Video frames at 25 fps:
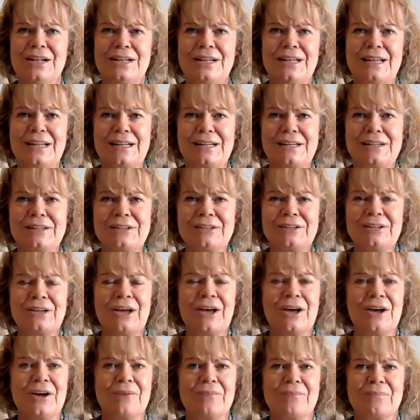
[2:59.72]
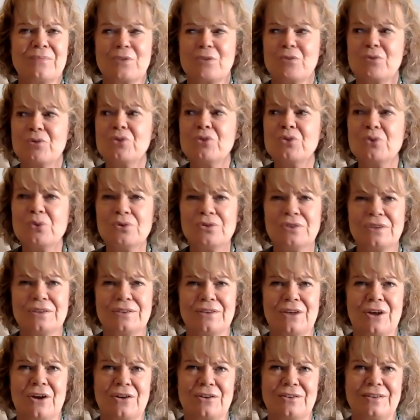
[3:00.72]
little
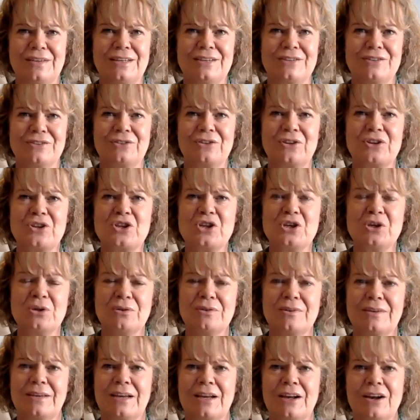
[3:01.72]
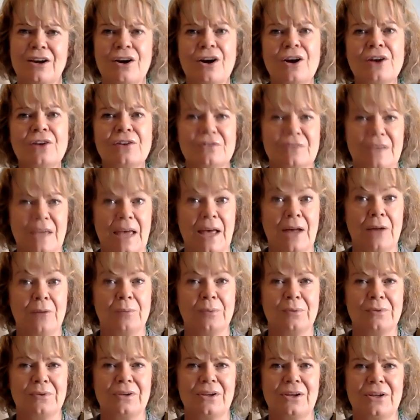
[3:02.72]
resources that our teachers can use in class to
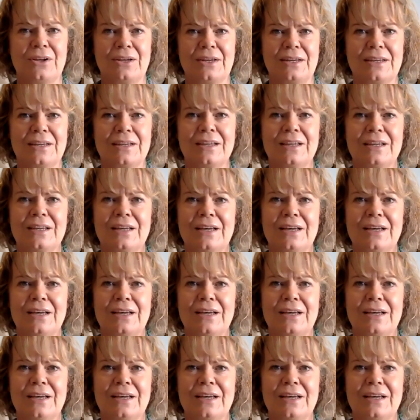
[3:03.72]
help with learning.